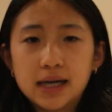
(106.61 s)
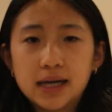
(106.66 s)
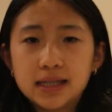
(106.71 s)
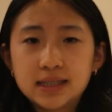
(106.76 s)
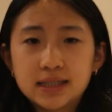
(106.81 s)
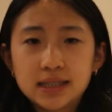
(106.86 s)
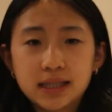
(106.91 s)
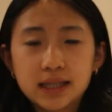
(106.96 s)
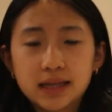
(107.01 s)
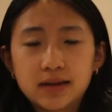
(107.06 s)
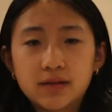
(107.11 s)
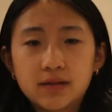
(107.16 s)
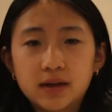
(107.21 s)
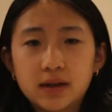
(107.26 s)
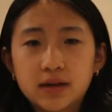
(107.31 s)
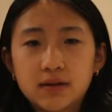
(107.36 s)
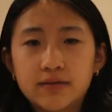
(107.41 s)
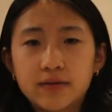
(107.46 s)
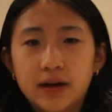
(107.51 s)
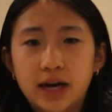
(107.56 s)
A
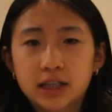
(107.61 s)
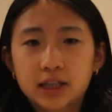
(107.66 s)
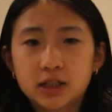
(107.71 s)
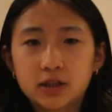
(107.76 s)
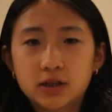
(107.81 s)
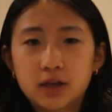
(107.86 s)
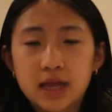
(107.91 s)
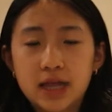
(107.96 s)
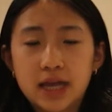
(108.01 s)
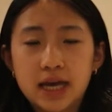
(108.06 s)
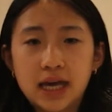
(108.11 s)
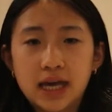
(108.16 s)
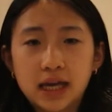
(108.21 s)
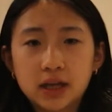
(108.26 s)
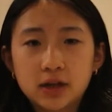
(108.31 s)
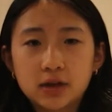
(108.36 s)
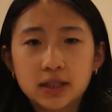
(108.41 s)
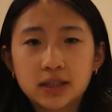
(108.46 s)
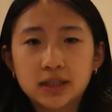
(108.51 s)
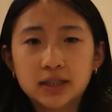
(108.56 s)
significant factor in the
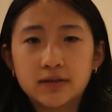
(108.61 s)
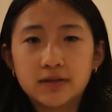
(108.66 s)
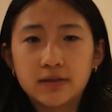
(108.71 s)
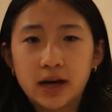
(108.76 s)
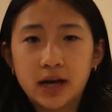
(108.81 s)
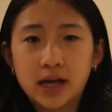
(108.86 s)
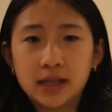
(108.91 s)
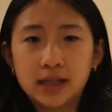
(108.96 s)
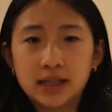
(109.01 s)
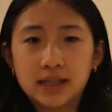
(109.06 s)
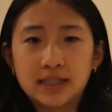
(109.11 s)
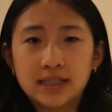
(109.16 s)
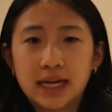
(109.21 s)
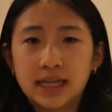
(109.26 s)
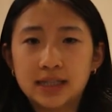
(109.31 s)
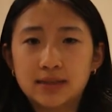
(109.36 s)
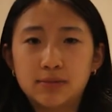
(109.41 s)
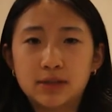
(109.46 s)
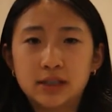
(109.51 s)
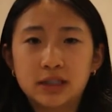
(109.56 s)
increase of violence
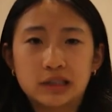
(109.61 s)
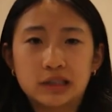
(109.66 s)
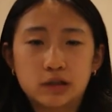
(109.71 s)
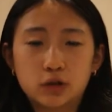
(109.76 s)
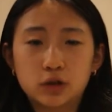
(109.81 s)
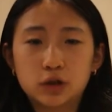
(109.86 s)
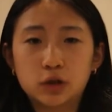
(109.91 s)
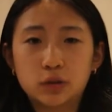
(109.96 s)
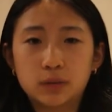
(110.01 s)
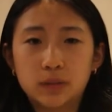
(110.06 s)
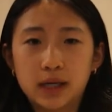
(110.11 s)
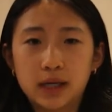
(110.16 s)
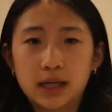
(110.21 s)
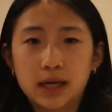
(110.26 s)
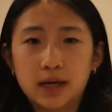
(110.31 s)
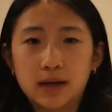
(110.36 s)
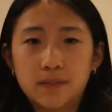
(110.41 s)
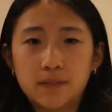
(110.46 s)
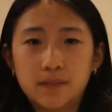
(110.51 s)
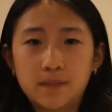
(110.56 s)
has been social
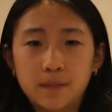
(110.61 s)
media.